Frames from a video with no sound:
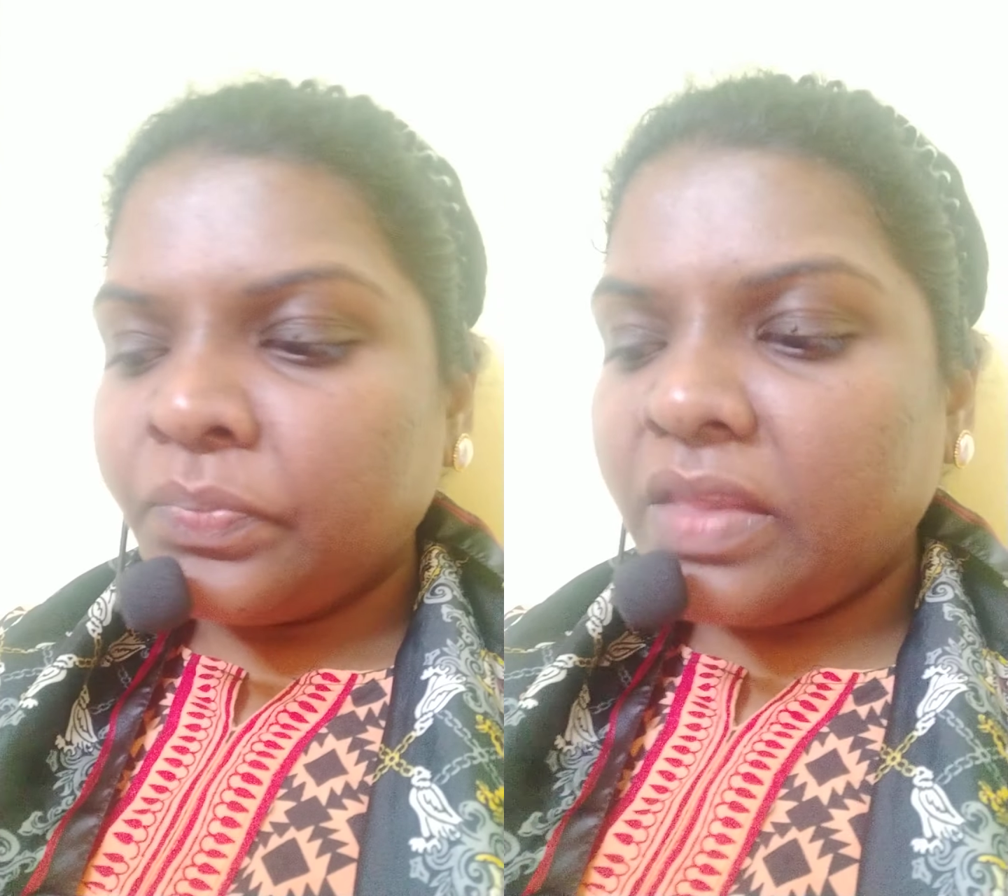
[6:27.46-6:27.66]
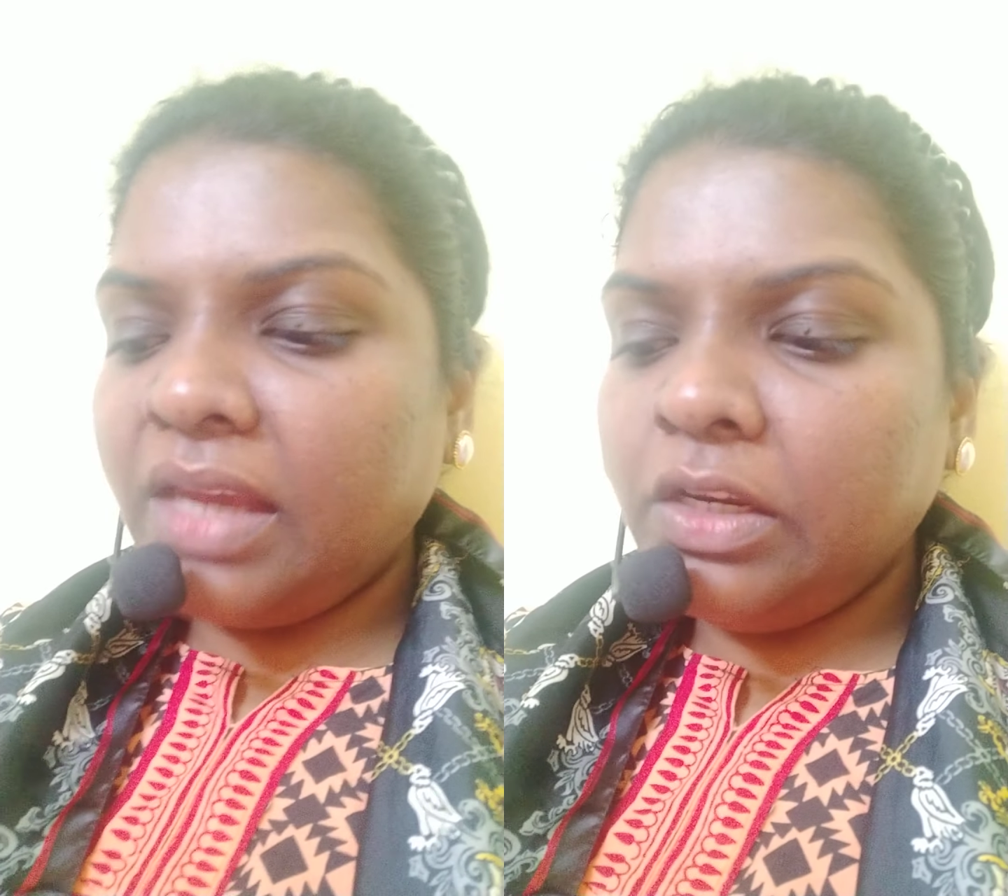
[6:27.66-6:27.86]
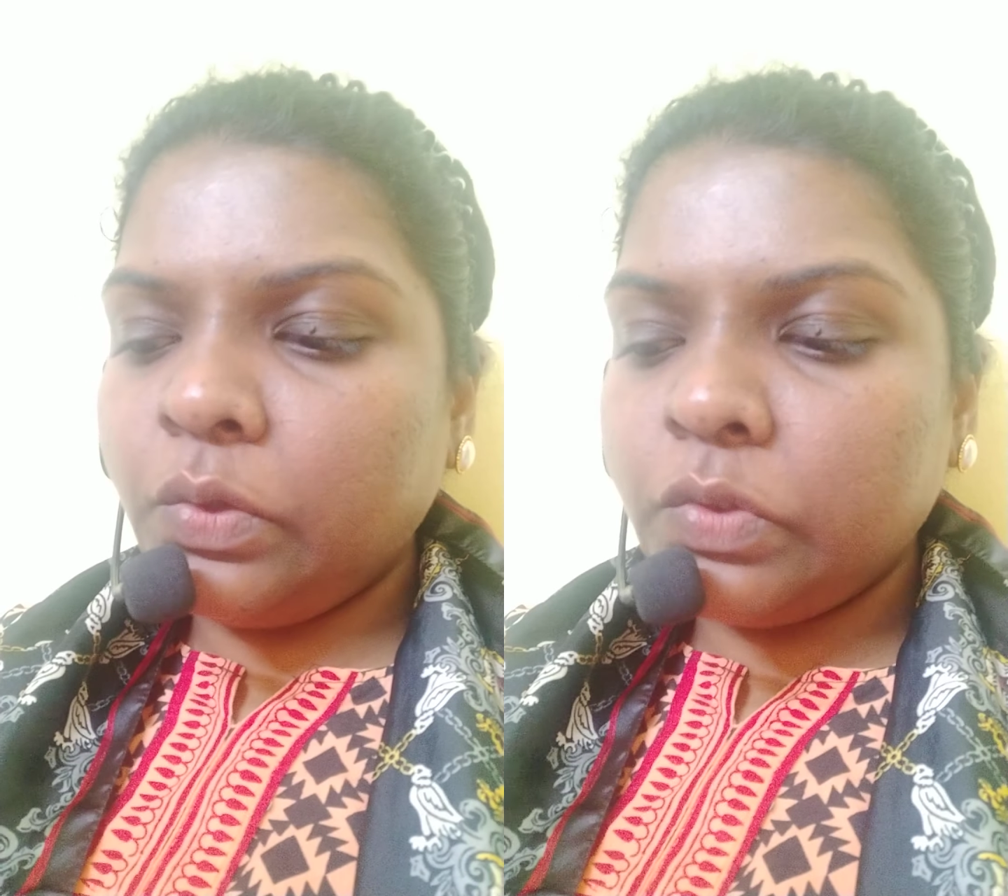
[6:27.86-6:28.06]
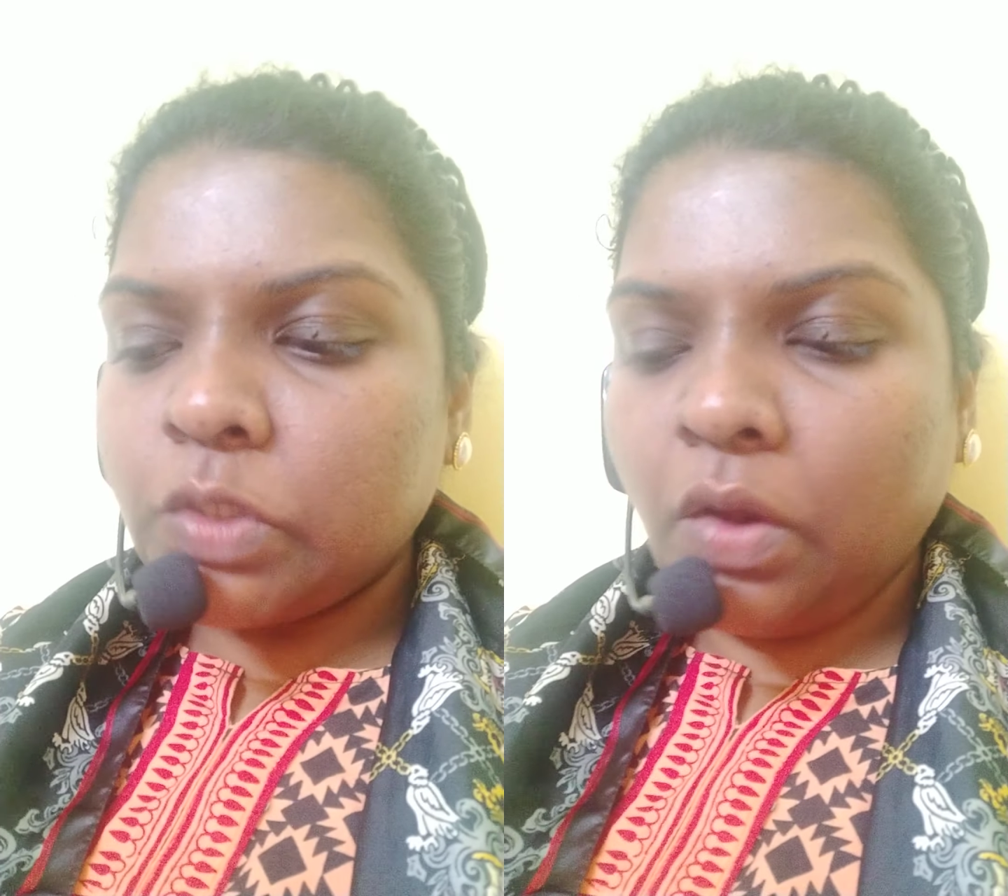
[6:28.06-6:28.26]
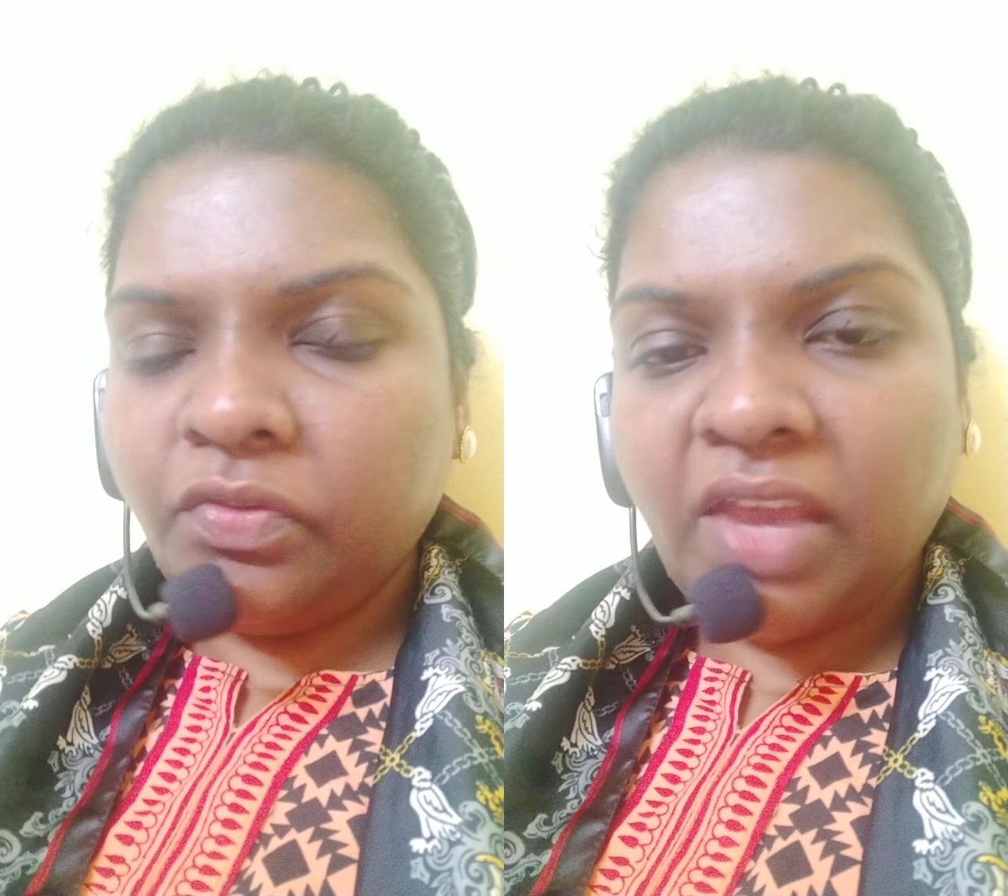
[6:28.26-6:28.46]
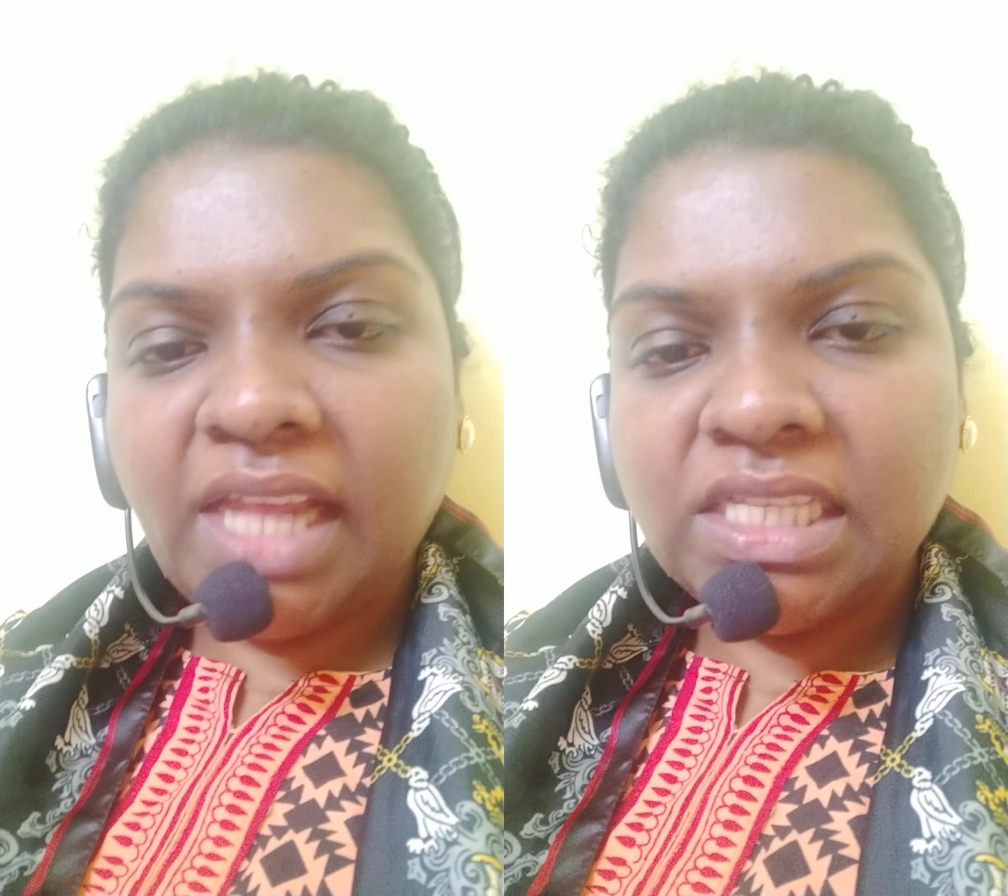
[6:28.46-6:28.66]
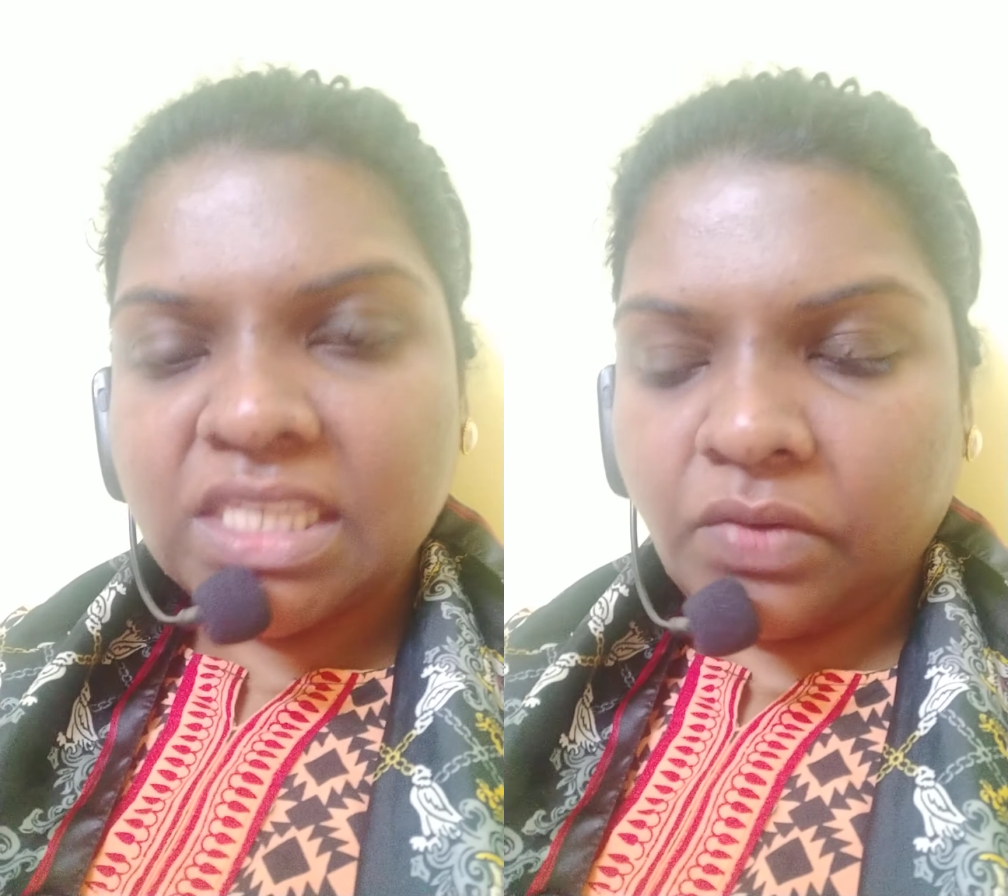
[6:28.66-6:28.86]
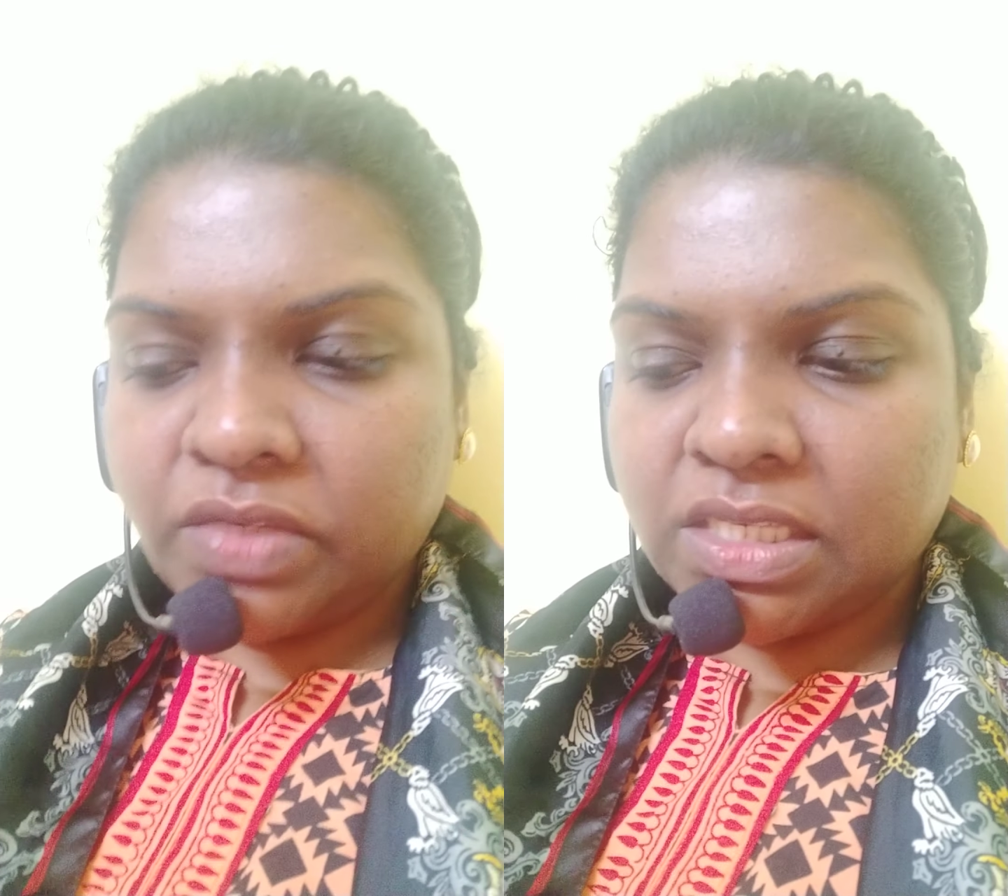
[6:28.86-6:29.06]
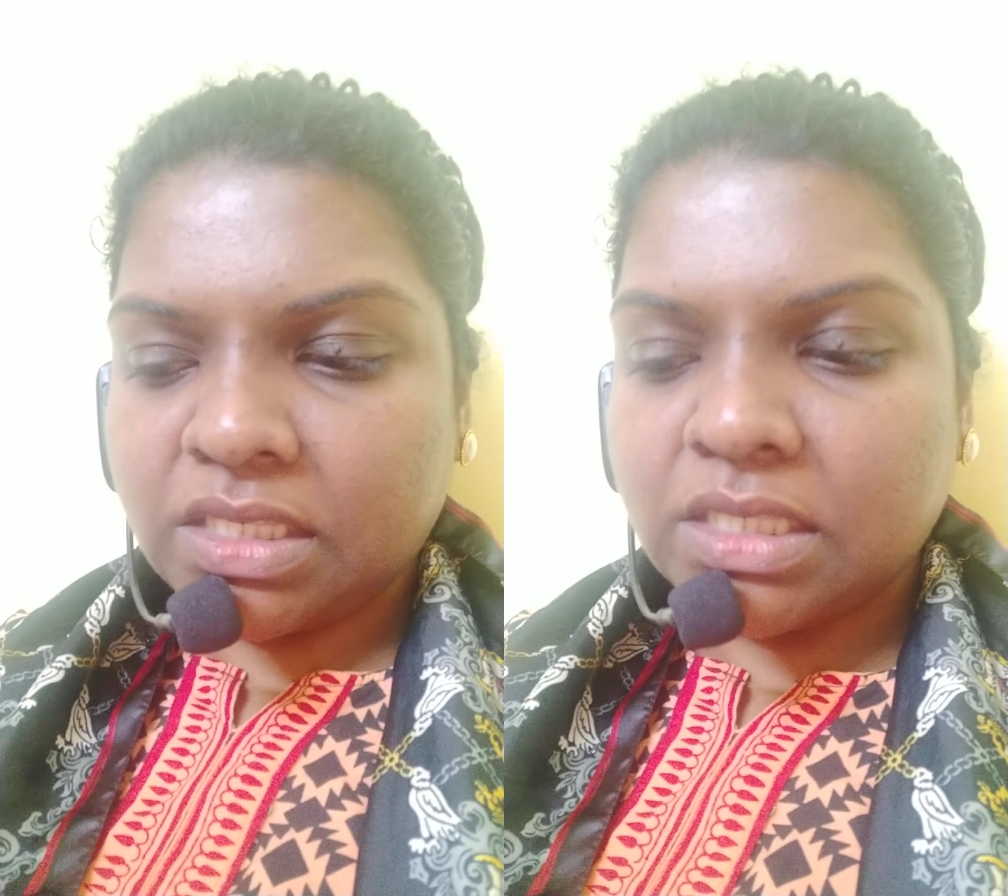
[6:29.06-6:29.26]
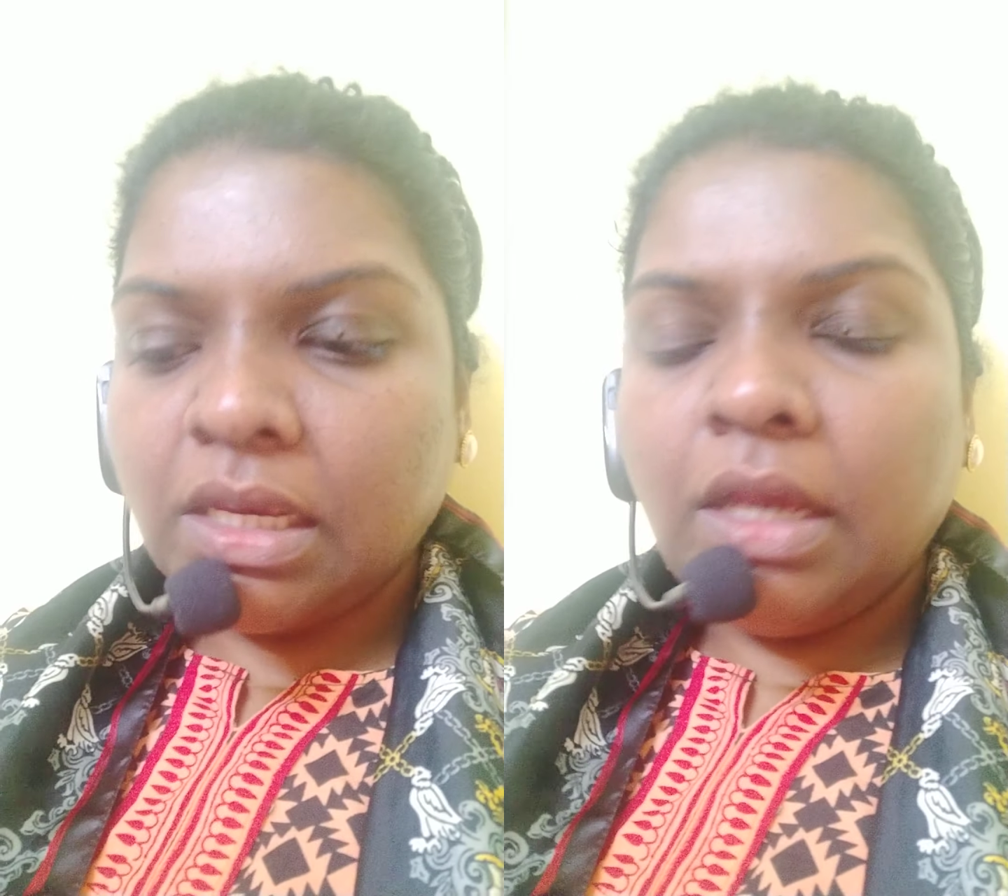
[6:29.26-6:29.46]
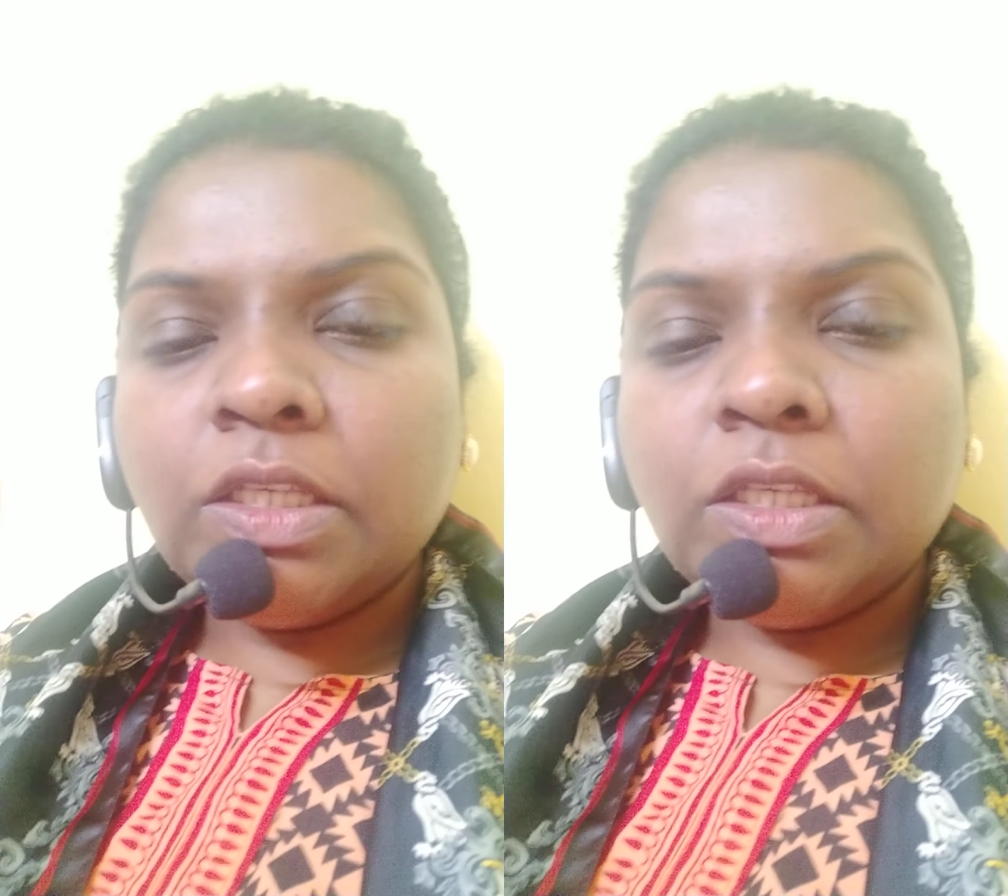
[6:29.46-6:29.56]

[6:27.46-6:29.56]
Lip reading: Then use of health services.